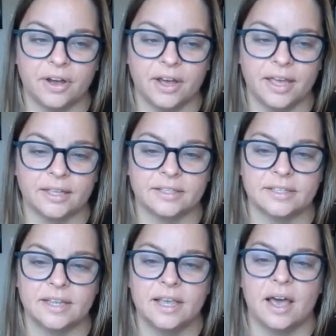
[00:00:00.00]

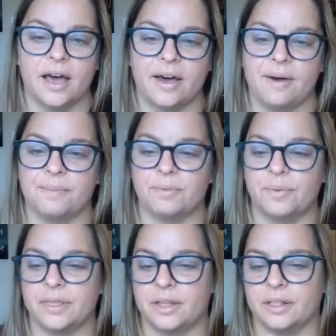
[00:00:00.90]
fonts
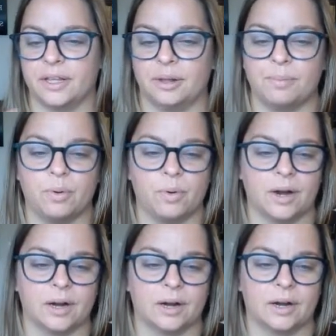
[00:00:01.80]
with a little
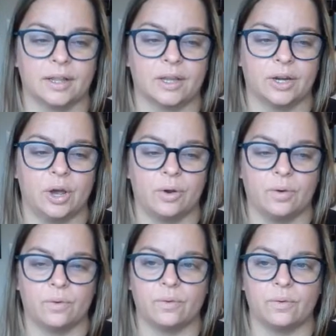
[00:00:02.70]
more, you
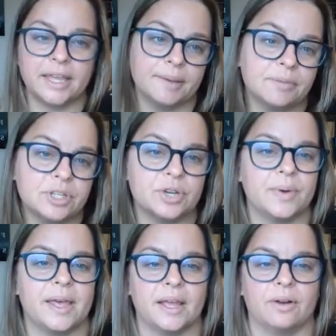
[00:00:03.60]
know, theme
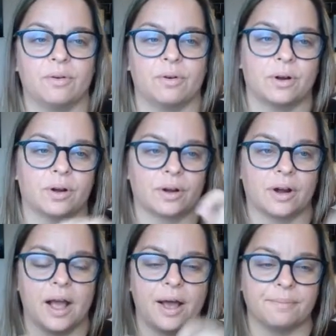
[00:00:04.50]
to it,
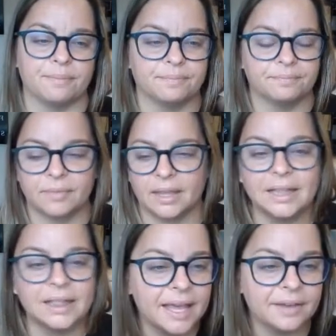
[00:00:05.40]
or
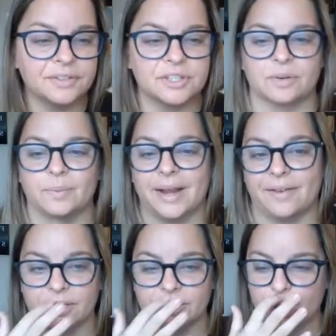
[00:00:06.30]
glyphs or
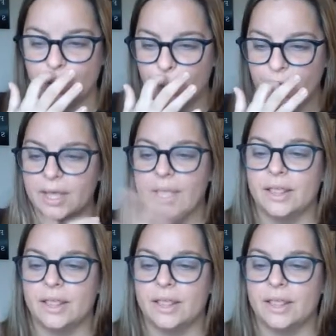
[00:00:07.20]
whatever. So